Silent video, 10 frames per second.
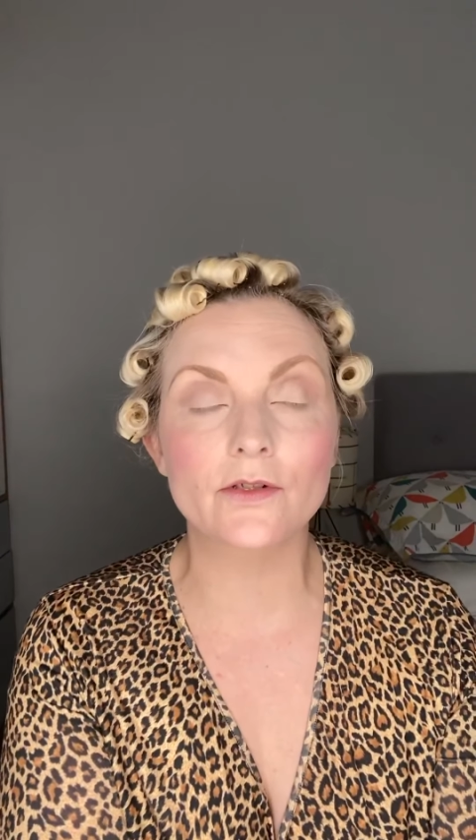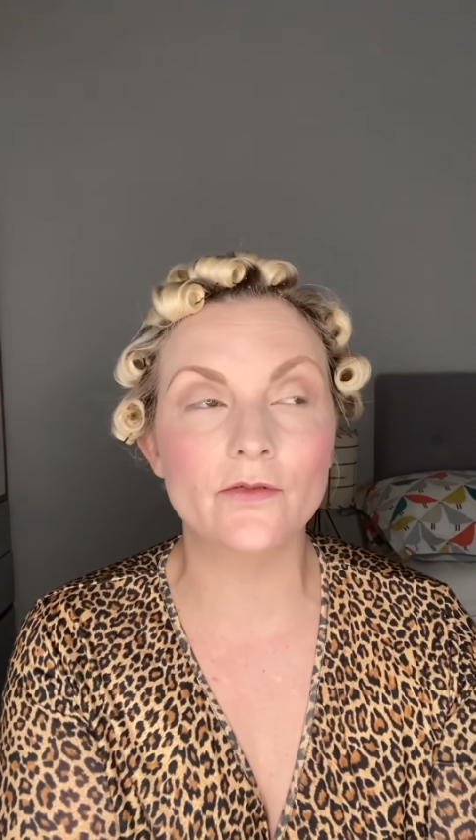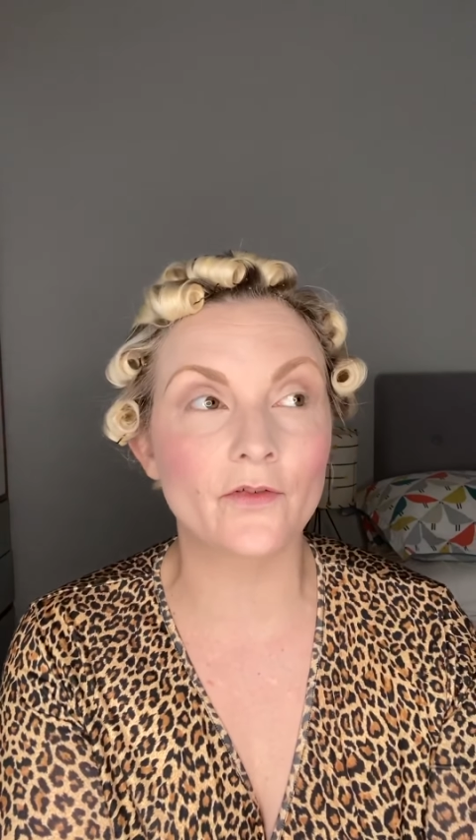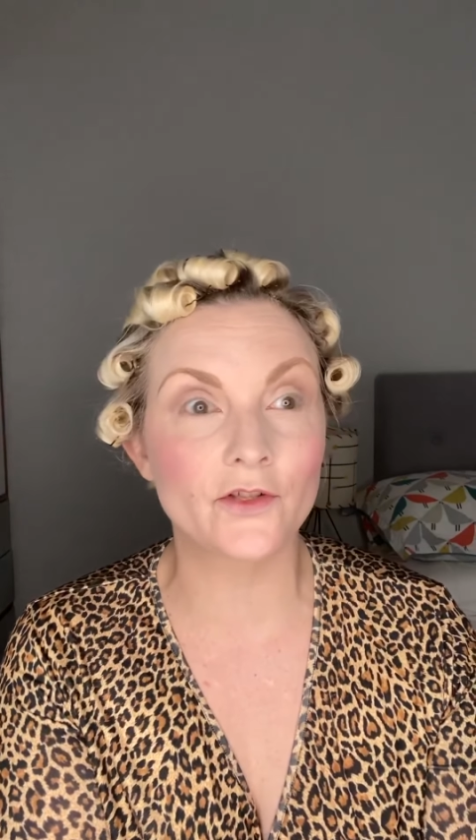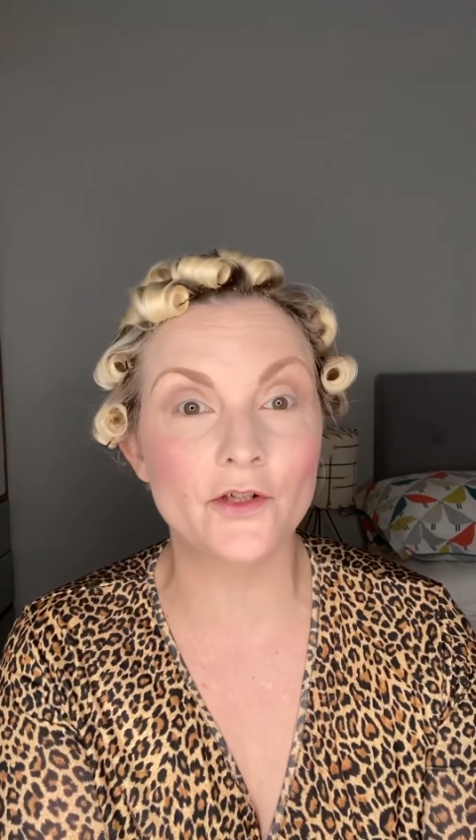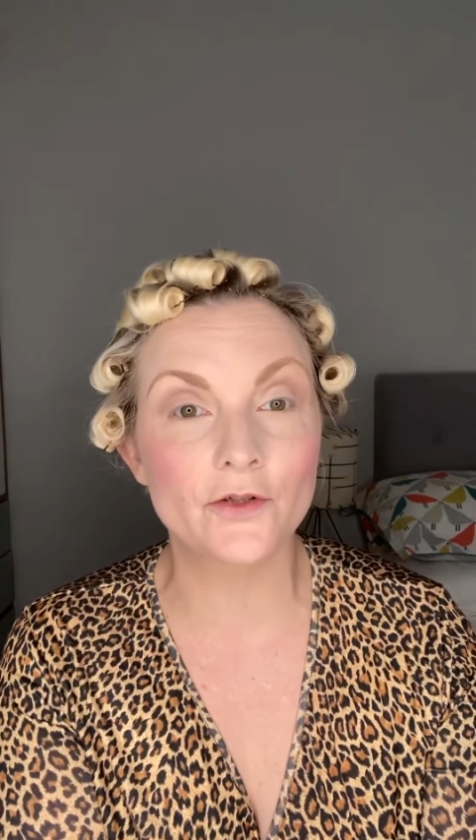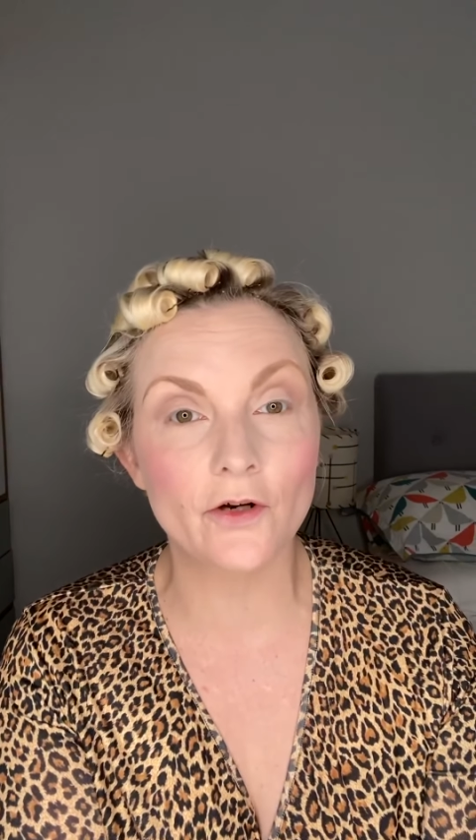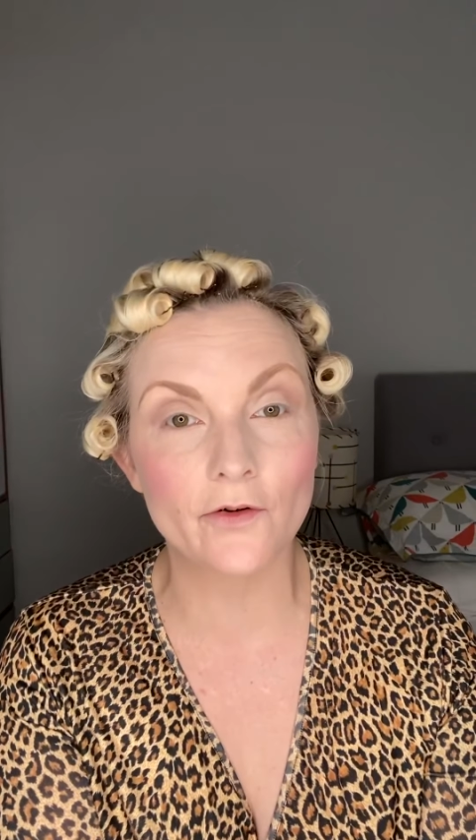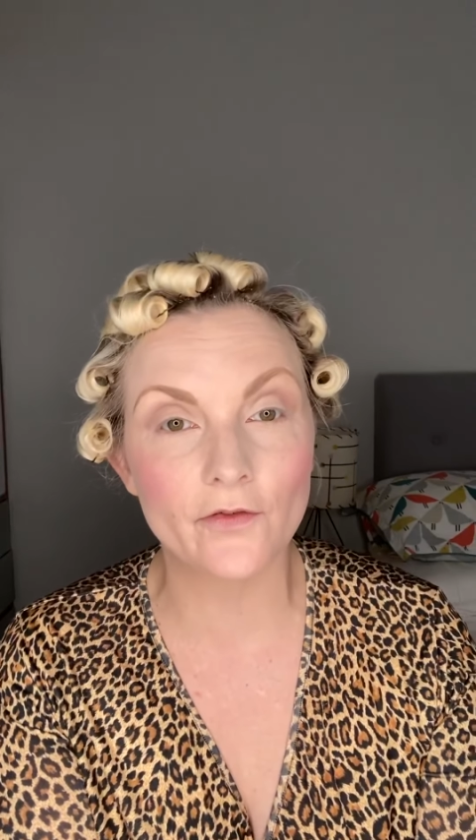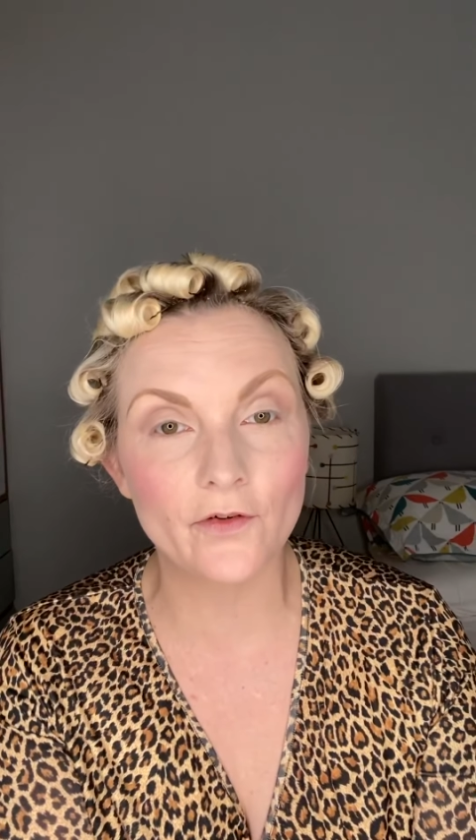for a
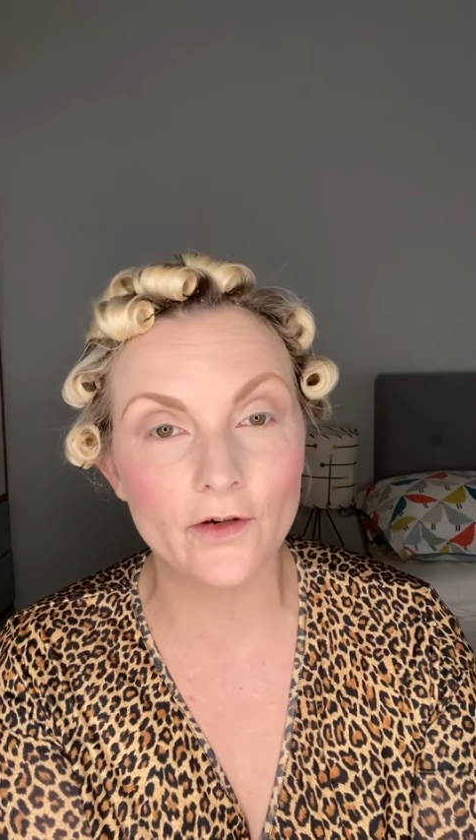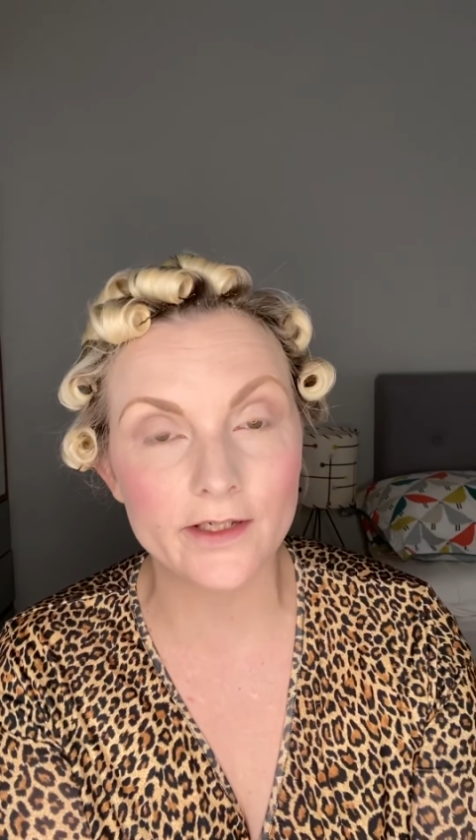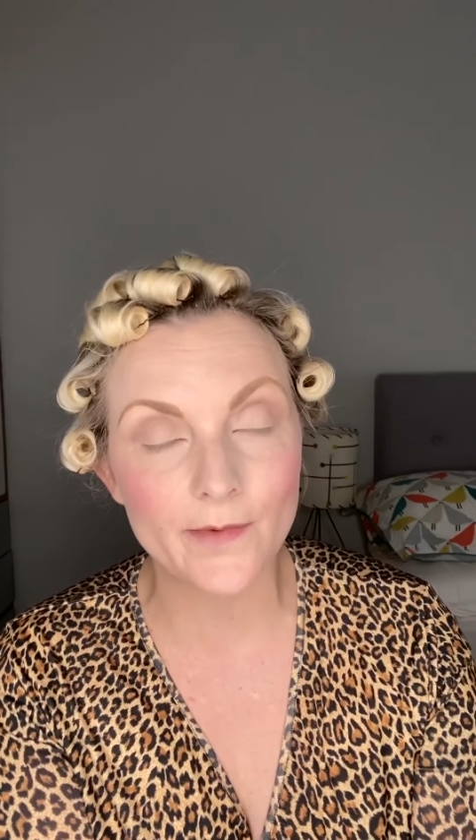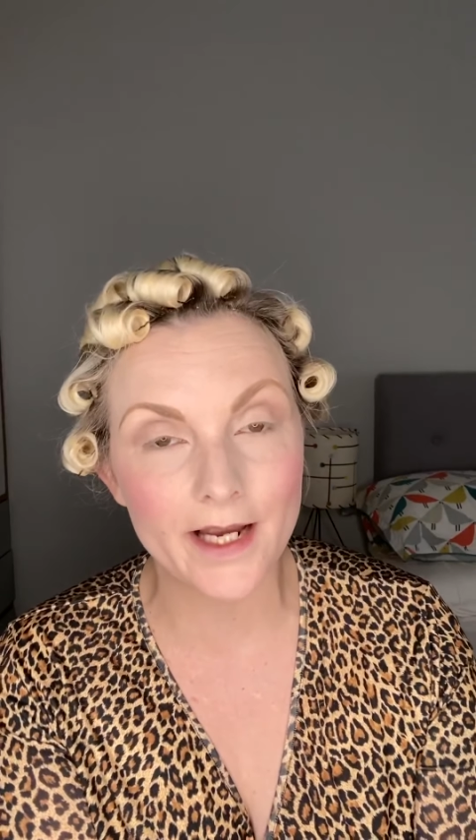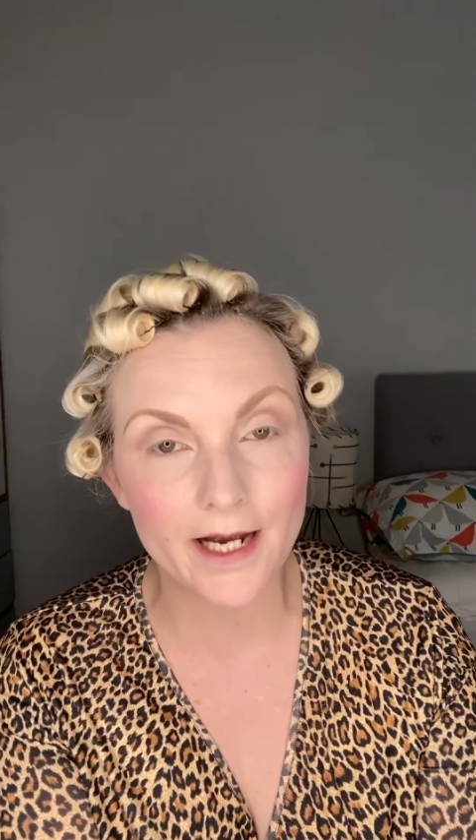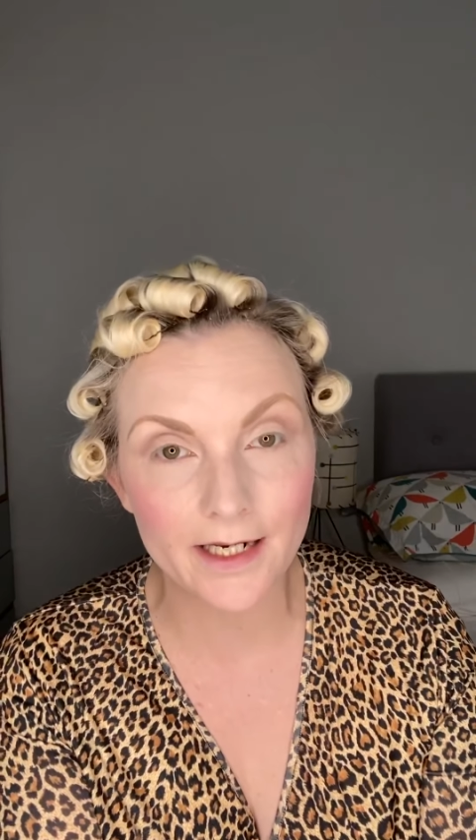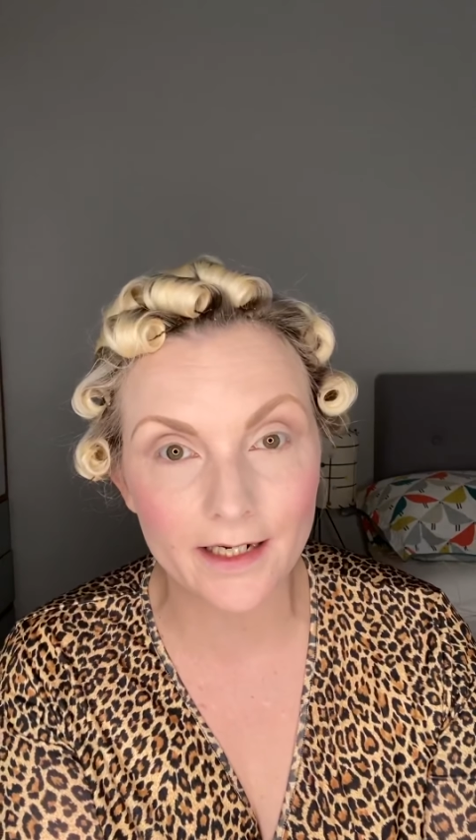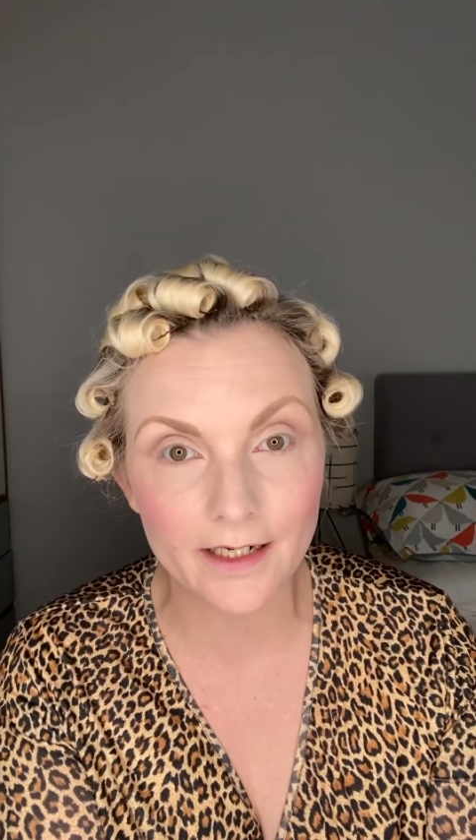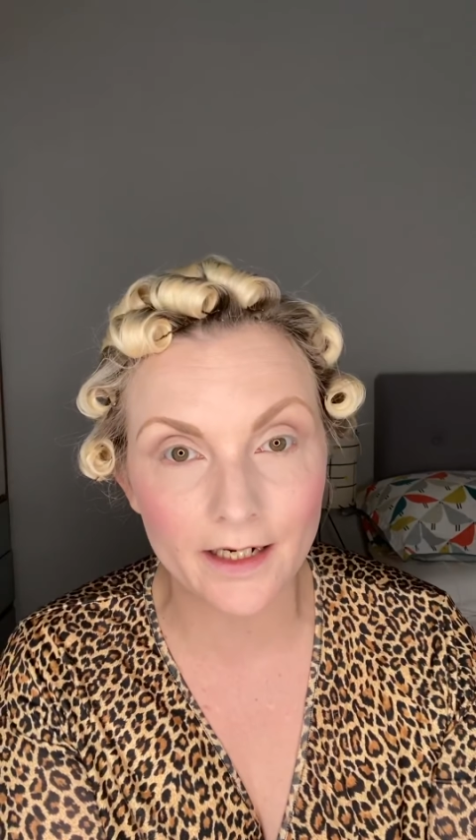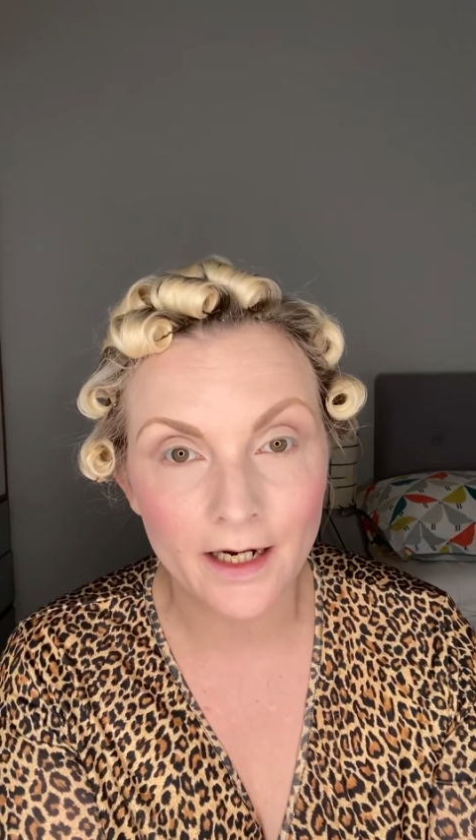tutorial for is my
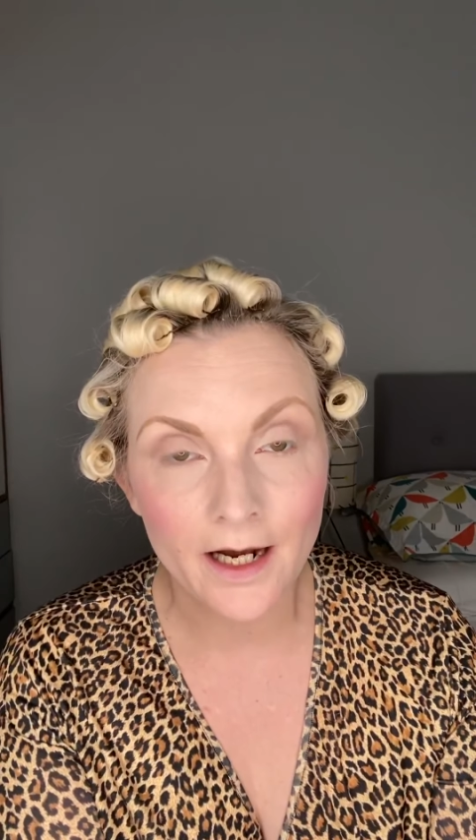eyeliner.